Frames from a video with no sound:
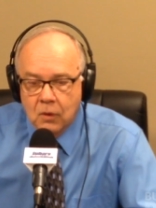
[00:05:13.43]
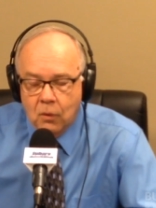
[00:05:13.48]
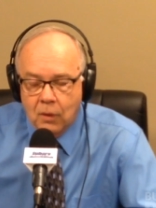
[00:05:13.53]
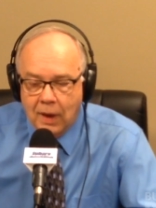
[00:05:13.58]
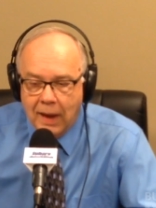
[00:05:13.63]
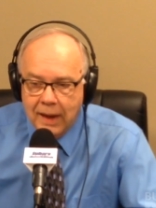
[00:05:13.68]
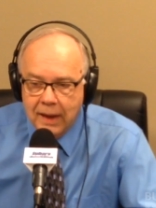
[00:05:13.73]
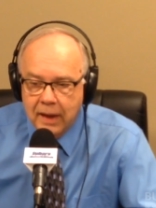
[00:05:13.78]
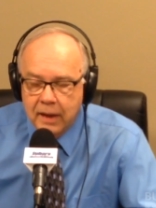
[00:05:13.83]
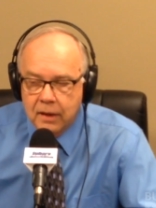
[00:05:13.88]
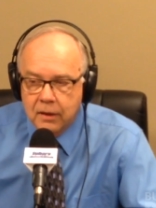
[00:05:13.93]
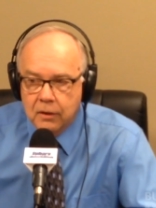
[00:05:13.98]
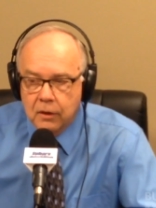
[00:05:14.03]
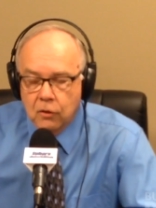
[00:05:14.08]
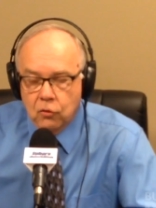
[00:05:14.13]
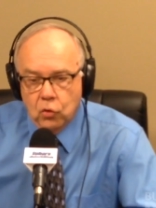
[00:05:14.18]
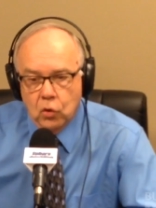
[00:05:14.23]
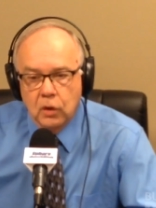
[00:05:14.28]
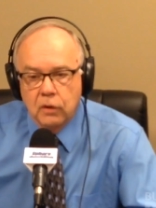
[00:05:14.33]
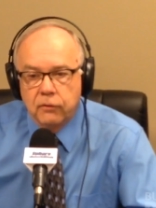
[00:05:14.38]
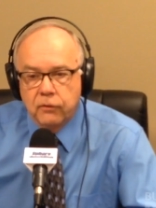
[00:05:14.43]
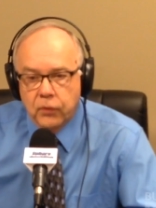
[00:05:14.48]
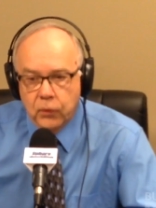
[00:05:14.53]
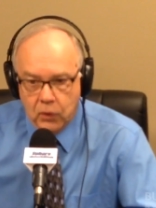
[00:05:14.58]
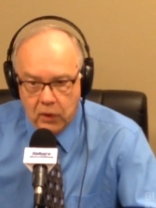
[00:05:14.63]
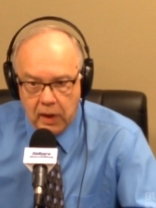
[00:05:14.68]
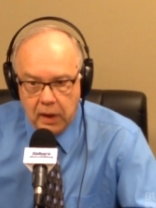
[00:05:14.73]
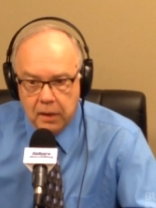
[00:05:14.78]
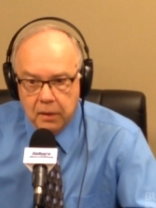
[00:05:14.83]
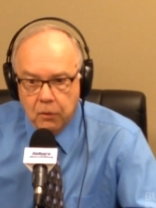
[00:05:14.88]
Well, I like a rule of
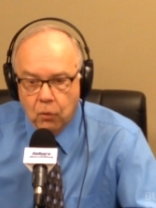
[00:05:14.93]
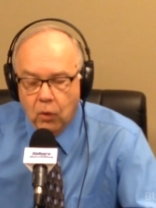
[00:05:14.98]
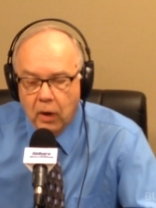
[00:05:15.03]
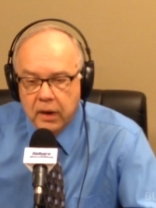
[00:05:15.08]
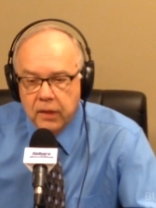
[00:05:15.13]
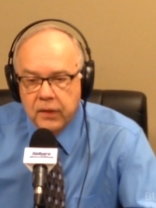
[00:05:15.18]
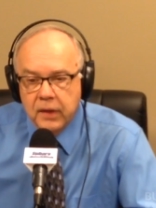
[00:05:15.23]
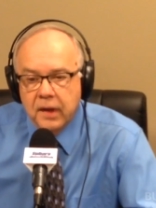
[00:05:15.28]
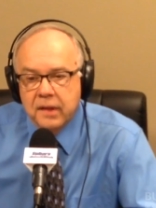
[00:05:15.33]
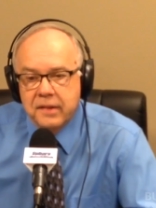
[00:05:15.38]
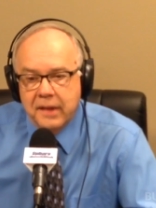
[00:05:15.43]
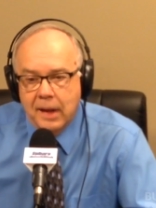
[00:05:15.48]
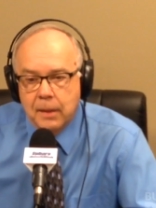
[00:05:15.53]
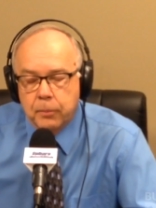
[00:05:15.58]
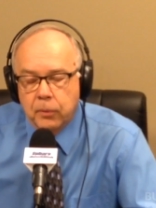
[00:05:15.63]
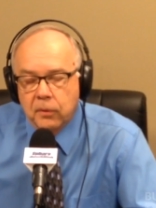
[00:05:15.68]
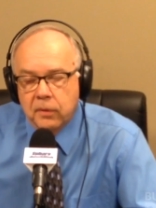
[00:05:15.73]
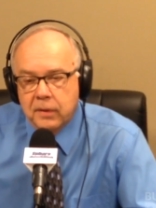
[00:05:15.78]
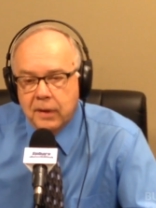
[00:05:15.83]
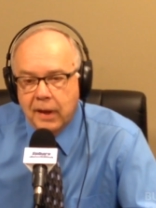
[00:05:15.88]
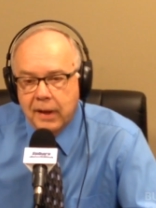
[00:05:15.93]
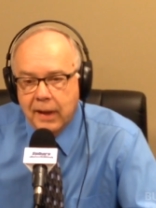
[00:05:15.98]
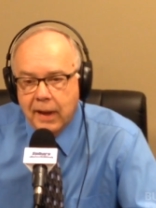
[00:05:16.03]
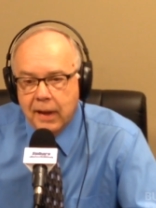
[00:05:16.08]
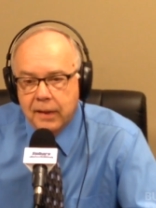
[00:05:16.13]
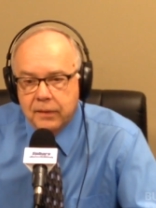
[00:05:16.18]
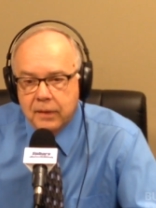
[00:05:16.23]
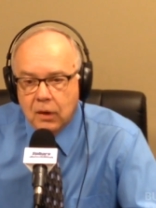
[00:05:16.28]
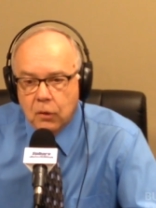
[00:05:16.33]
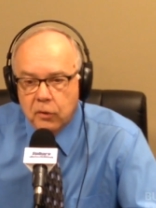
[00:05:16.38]
three. One of the examples I
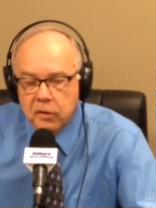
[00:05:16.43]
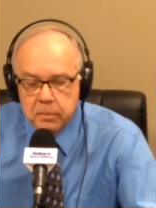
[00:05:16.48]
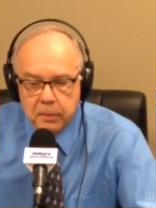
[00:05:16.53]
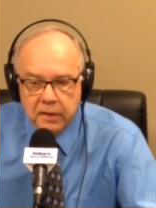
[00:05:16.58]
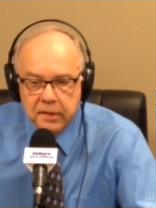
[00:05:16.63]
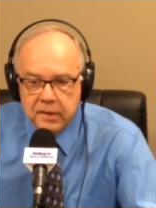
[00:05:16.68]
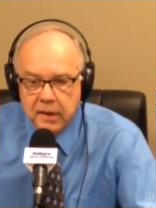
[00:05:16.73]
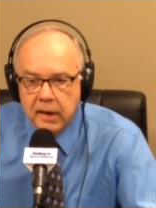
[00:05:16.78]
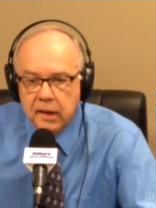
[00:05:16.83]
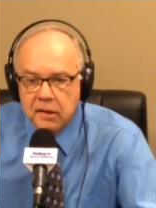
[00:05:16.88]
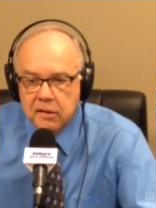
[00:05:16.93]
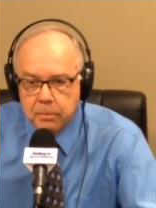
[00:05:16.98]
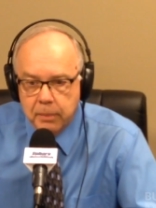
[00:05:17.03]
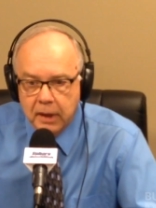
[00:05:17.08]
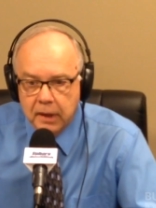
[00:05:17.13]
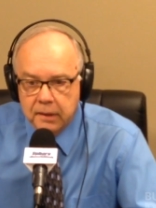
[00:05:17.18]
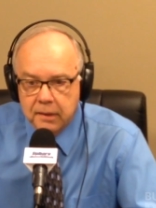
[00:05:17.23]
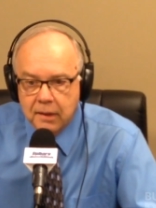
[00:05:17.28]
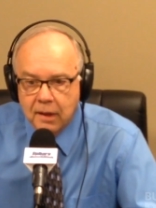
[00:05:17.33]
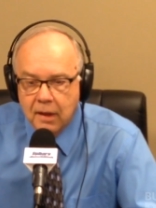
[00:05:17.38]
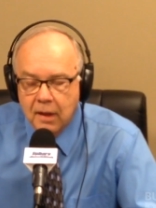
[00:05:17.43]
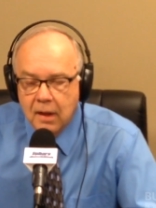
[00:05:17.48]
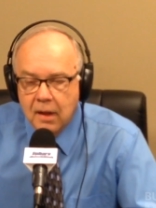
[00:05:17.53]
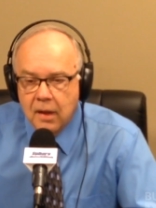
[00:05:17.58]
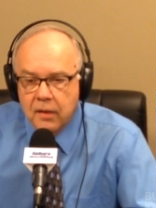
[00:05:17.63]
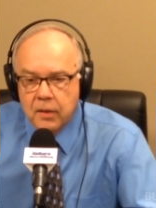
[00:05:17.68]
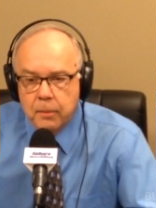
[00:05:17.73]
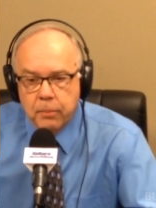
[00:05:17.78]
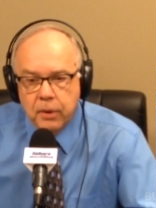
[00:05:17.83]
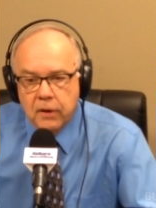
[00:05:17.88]
had there was Mercedes-Benz,
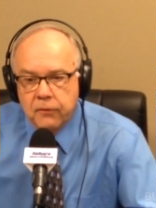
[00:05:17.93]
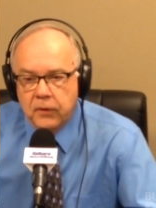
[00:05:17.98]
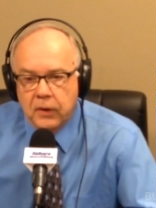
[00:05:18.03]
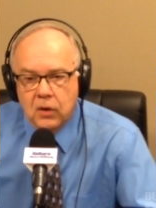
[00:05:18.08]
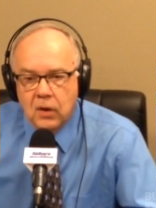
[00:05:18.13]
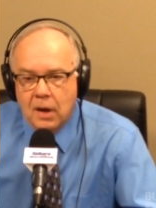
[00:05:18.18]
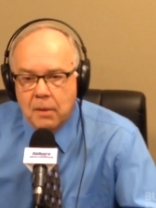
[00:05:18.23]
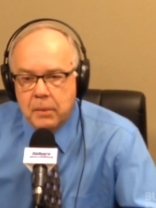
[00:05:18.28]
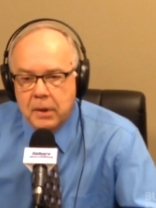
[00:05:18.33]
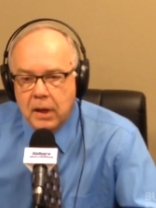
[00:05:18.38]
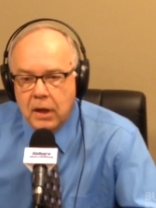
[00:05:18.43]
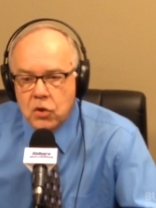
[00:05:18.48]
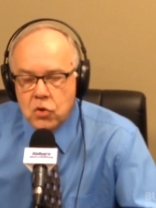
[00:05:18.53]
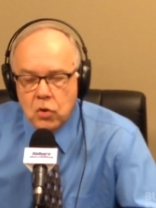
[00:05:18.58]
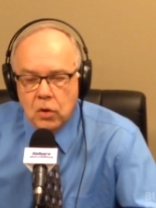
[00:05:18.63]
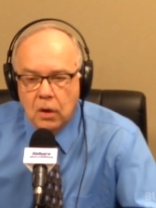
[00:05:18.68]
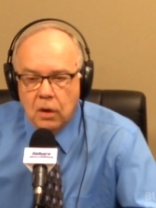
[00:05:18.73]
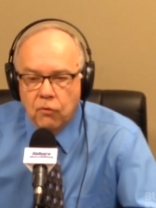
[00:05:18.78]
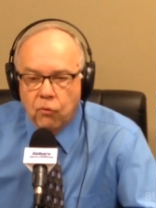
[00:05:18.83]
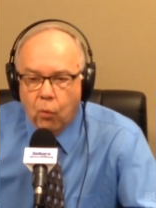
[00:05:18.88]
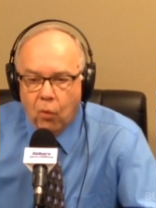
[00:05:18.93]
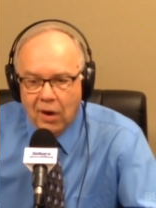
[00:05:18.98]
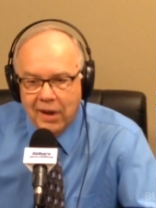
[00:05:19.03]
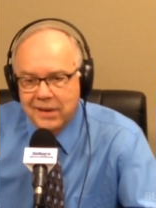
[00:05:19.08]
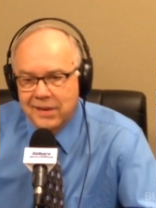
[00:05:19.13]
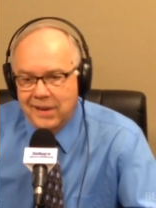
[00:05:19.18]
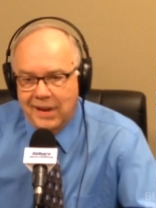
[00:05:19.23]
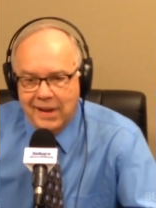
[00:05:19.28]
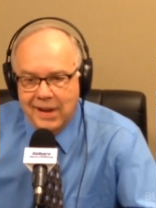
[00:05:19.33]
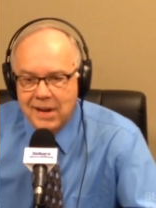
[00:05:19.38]
the perfect combination of
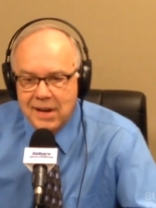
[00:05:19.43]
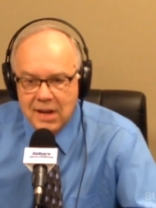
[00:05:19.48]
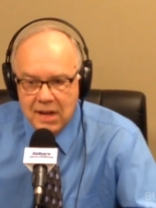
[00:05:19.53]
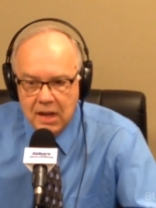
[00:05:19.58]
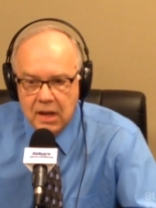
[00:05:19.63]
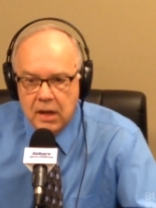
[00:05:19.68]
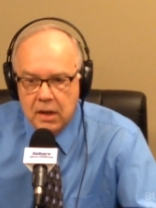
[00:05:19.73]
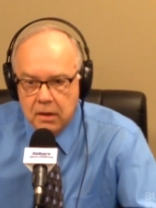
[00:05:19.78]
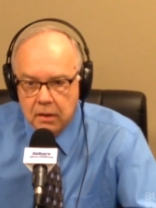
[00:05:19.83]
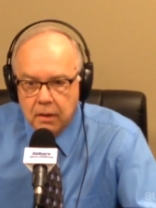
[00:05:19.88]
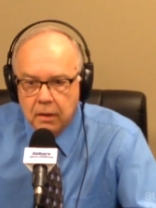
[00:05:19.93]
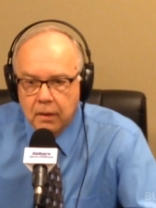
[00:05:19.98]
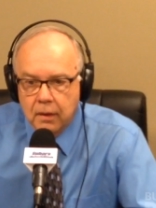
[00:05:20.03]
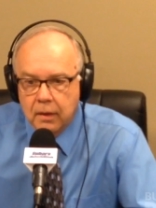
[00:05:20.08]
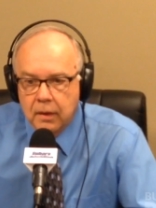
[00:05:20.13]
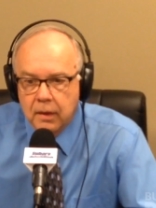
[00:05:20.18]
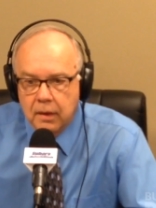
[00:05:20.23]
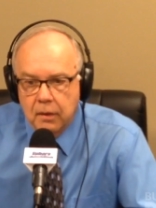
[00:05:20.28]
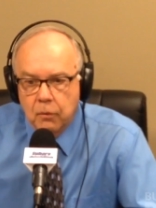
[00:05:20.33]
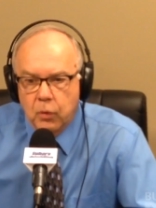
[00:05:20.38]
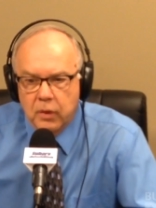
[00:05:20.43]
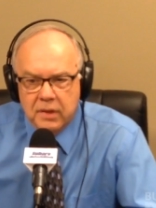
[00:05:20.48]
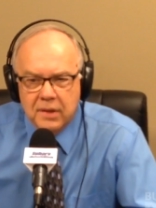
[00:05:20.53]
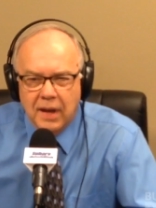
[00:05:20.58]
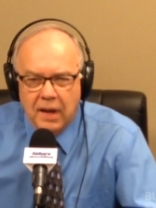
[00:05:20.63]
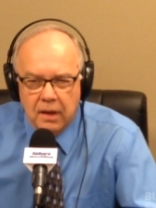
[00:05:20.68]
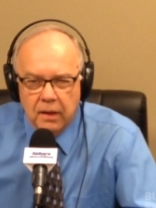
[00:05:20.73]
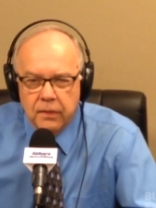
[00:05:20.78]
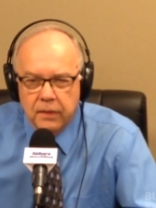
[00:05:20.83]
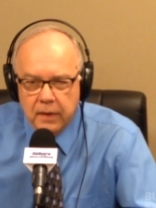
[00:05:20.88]
want and need. It was
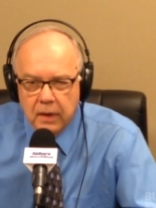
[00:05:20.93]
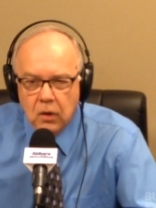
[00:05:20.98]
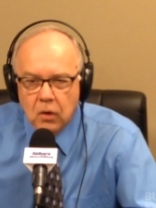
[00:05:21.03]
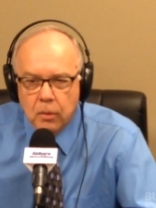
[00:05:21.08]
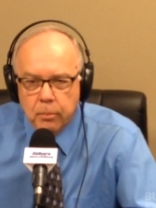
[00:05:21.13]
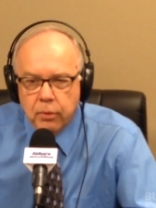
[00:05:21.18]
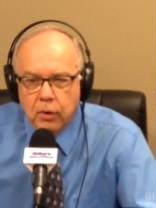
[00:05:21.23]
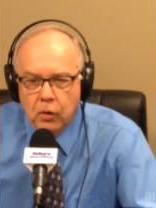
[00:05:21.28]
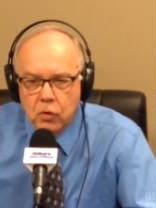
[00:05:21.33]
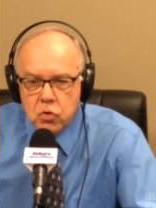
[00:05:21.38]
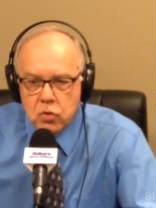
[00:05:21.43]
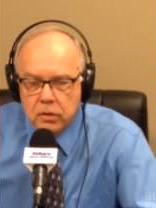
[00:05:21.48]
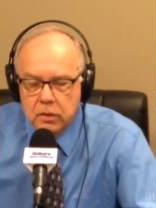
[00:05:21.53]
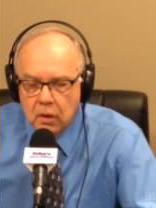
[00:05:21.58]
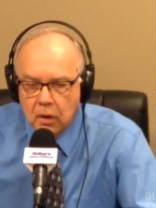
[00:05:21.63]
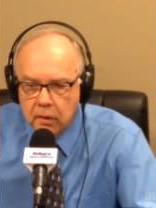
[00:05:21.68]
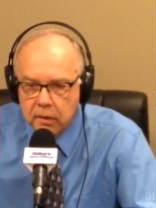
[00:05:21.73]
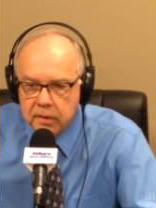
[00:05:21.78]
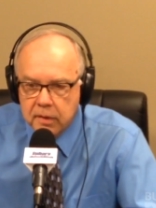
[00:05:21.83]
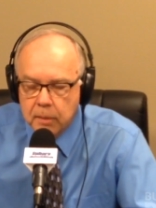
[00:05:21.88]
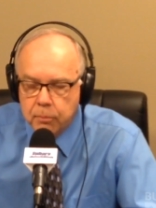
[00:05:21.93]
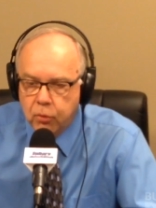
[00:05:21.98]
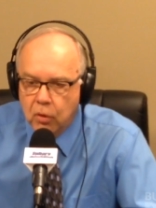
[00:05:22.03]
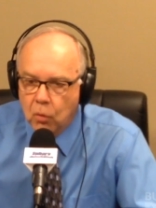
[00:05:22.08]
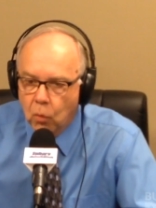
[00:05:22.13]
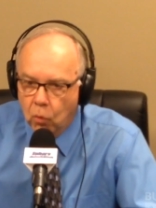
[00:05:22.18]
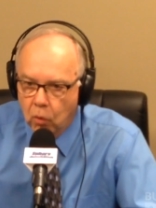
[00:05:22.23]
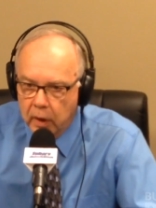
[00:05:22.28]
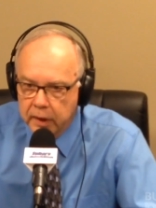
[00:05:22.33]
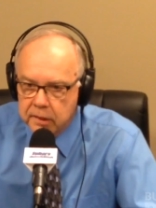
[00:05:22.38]
kind of their approach. Notice they put
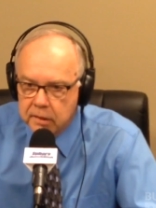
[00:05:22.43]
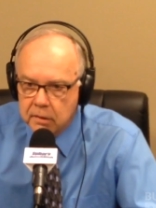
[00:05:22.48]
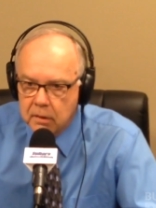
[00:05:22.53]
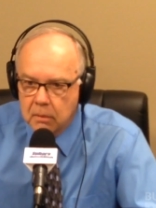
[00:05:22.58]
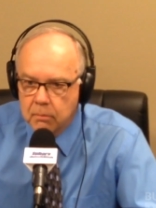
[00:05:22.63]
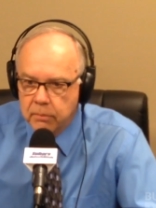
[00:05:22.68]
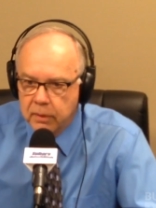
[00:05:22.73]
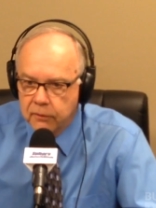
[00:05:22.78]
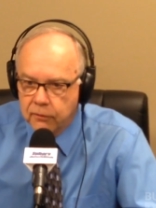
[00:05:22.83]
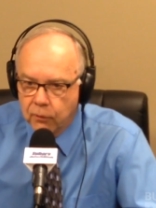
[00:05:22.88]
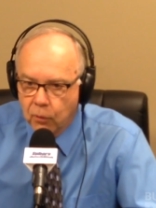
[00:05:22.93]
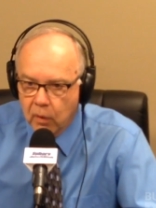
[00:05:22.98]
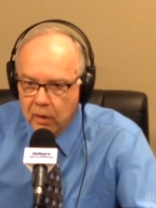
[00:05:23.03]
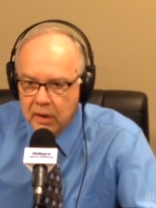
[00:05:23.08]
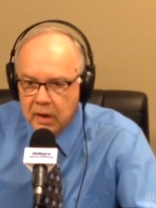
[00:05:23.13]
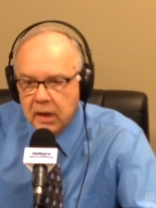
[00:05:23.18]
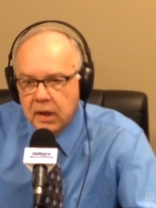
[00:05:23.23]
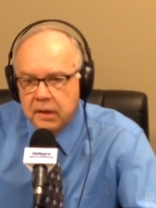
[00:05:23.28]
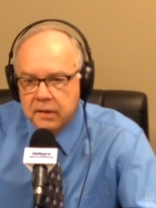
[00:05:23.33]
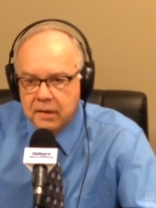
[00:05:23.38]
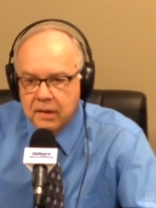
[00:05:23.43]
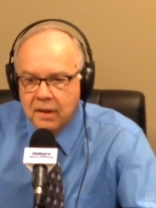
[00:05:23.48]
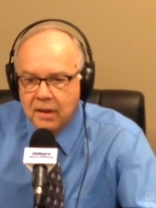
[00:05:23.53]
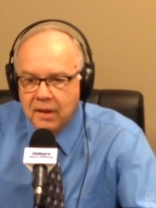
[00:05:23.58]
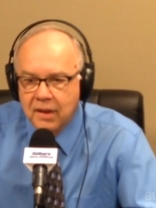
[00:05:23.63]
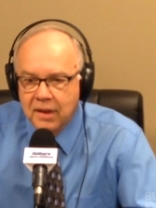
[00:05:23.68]
wants before needs.